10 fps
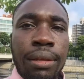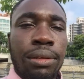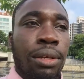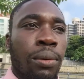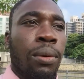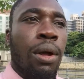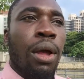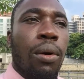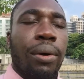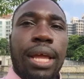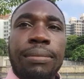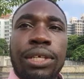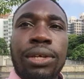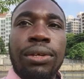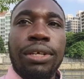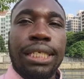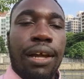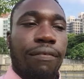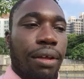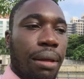So when it comes to you
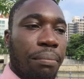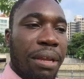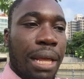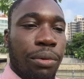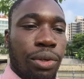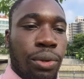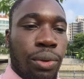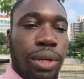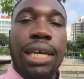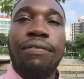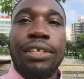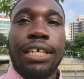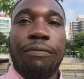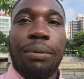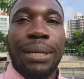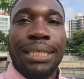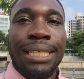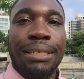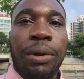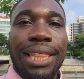yourself being able to give yourself
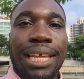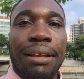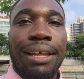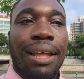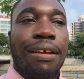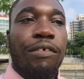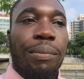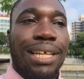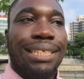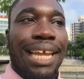permission, it's one thing for me to